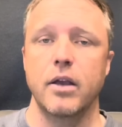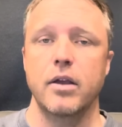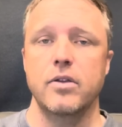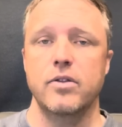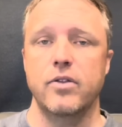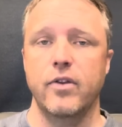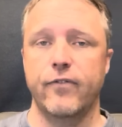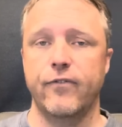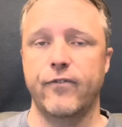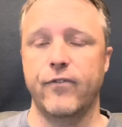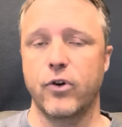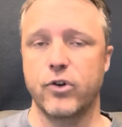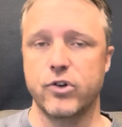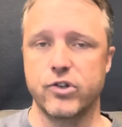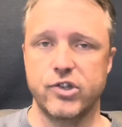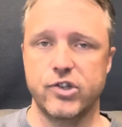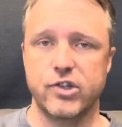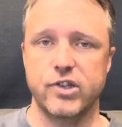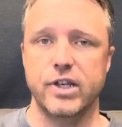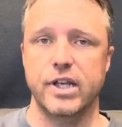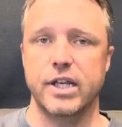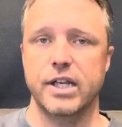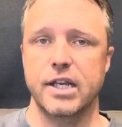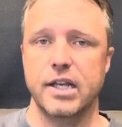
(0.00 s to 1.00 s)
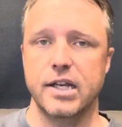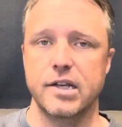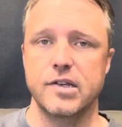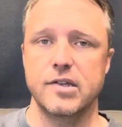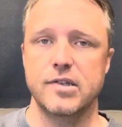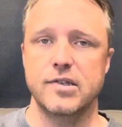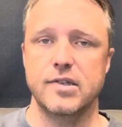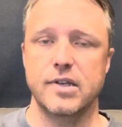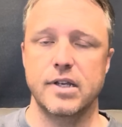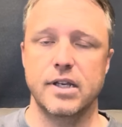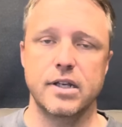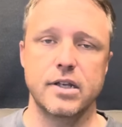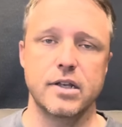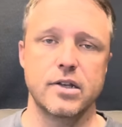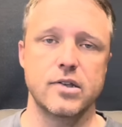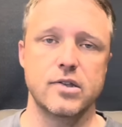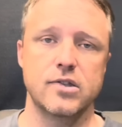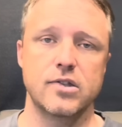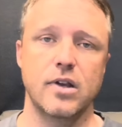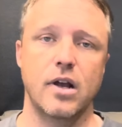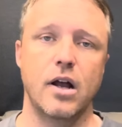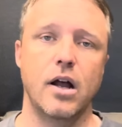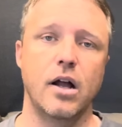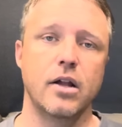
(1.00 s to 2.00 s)
The first thing is,
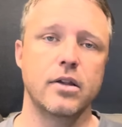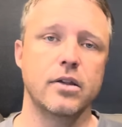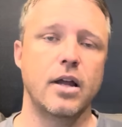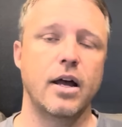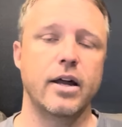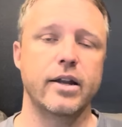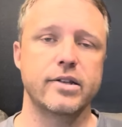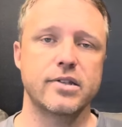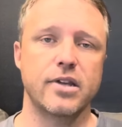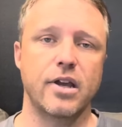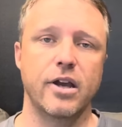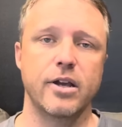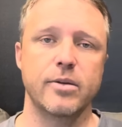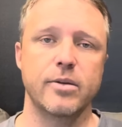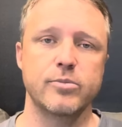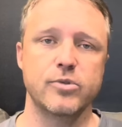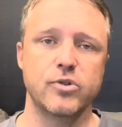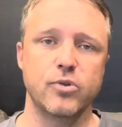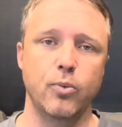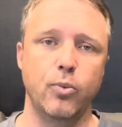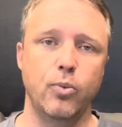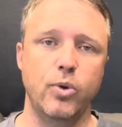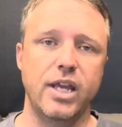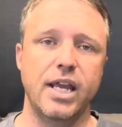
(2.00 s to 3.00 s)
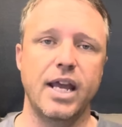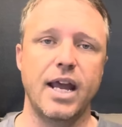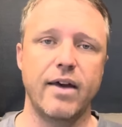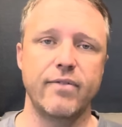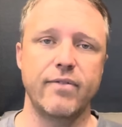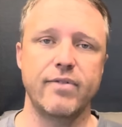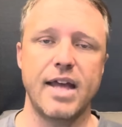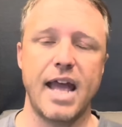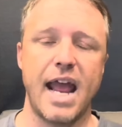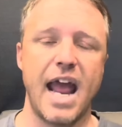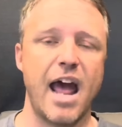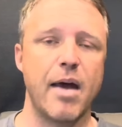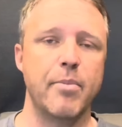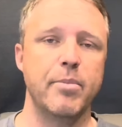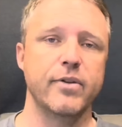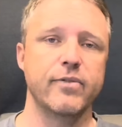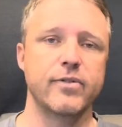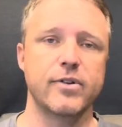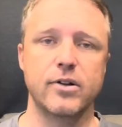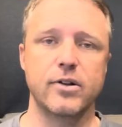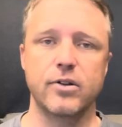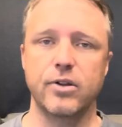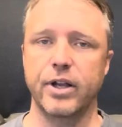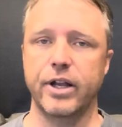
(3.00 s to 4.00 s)
is a lot of times we have the habit
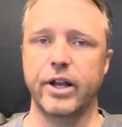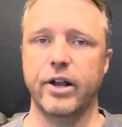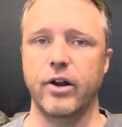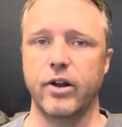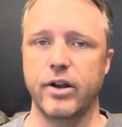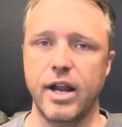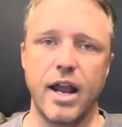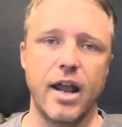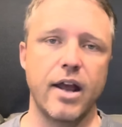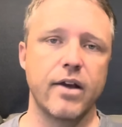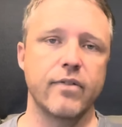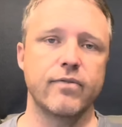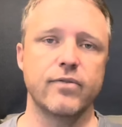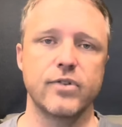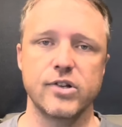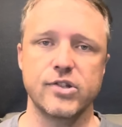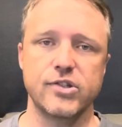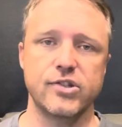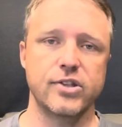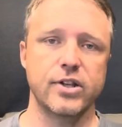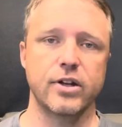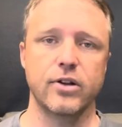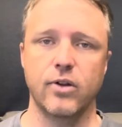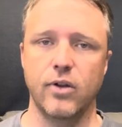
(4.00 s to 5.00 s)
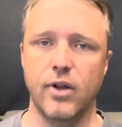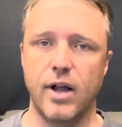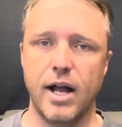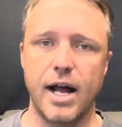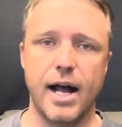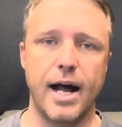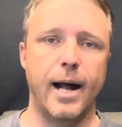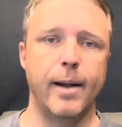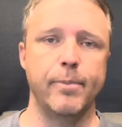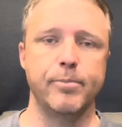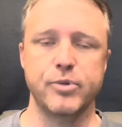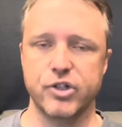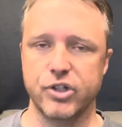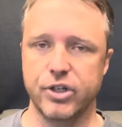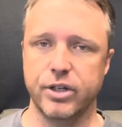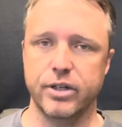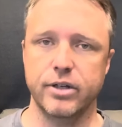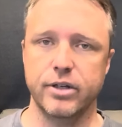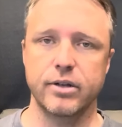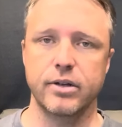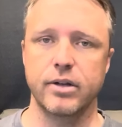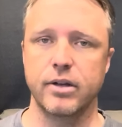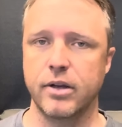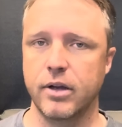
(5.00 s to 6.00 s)
of click on every single
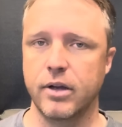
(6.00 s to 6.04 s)
option